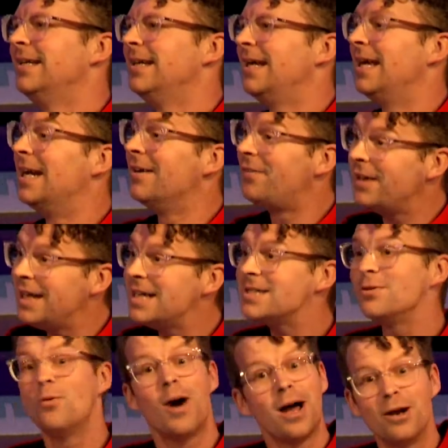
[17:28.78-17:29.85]
and if it is,
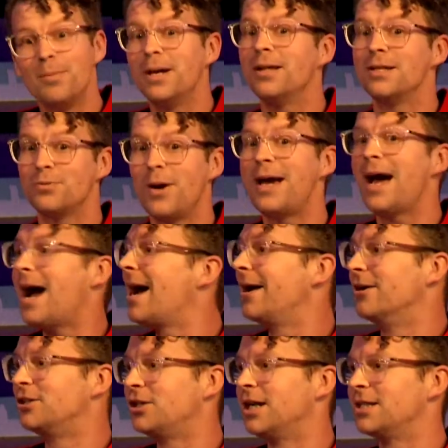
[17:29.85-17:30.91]
the water bill is way
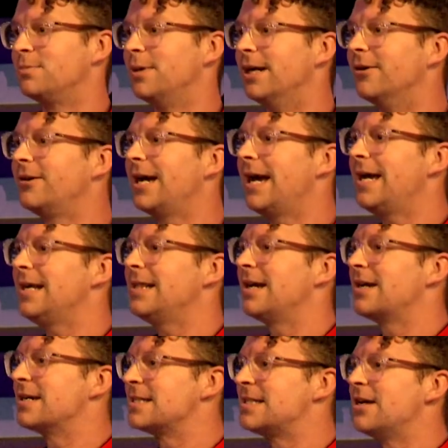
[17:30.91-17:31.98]
higher, trust me, okay,
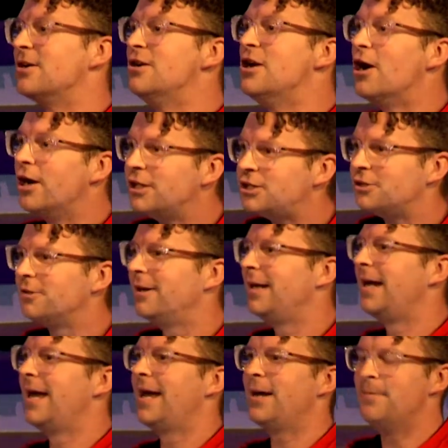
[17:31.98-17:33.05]
because they're nurturing
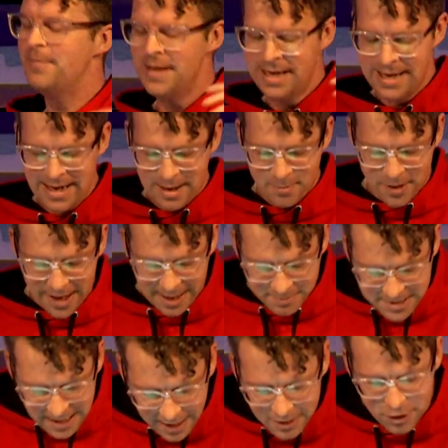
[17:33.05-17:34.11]
it. But I'm
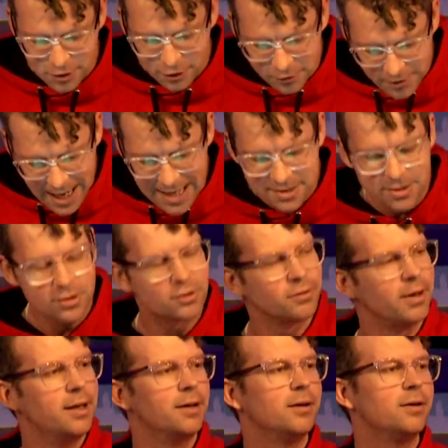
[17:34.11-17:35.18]
telling you, the grass is
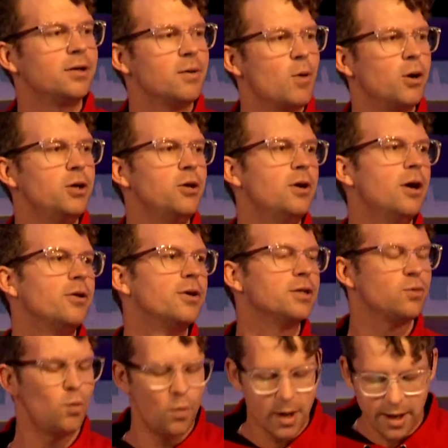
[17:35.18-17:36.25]
greener. Come on, you know this.
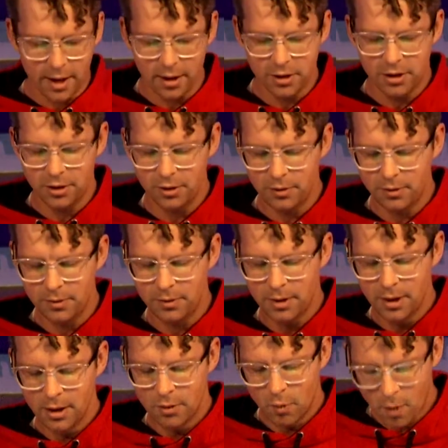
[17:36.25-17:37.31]
Where you
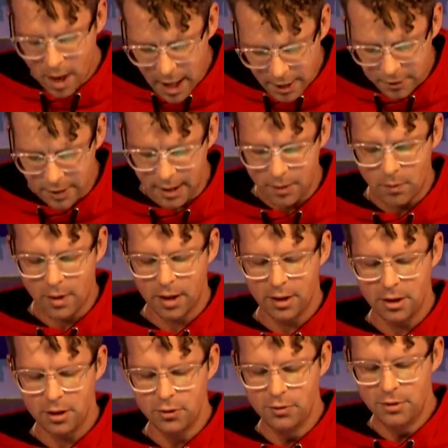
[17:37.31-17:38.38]
water it, where
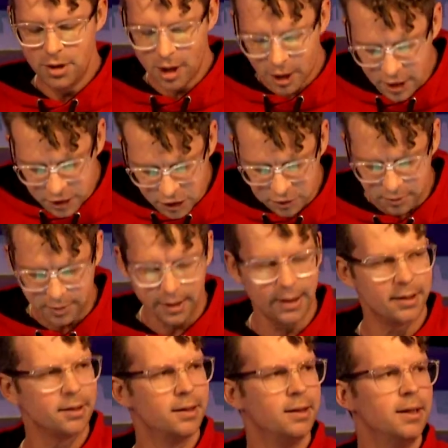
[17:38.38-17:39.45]
you nurture
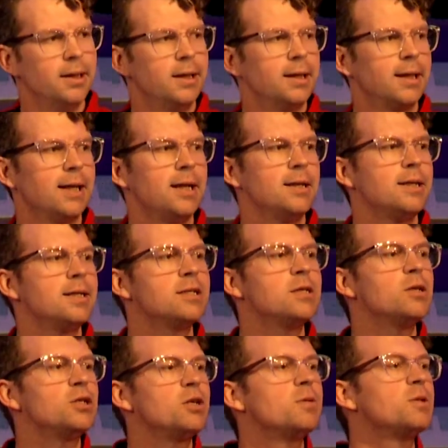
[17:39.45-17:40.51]
it.
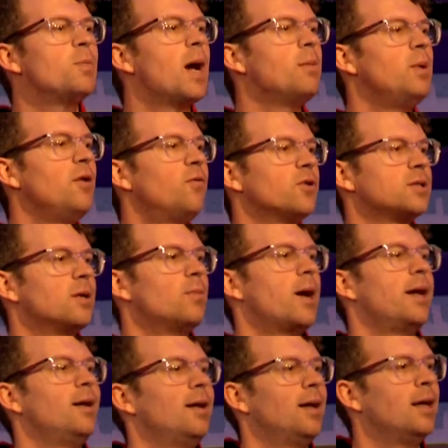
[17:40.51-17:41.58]
This might be for
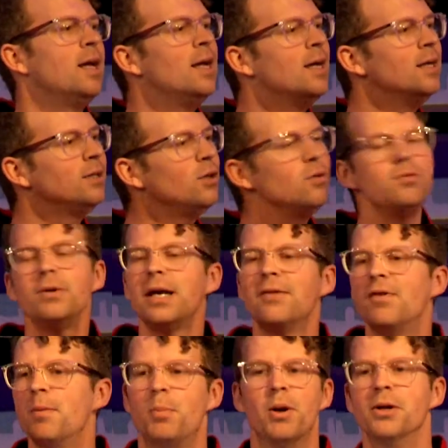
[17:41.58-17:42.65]
somebody today. Don't give
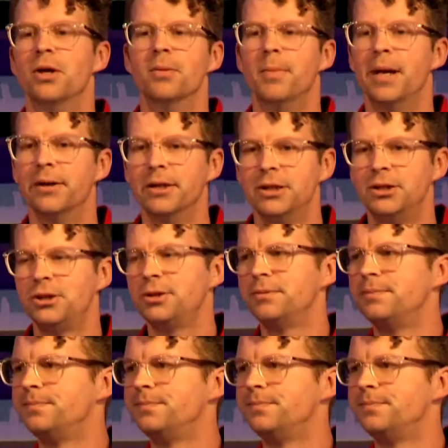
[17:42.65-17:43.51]
up on your marriage.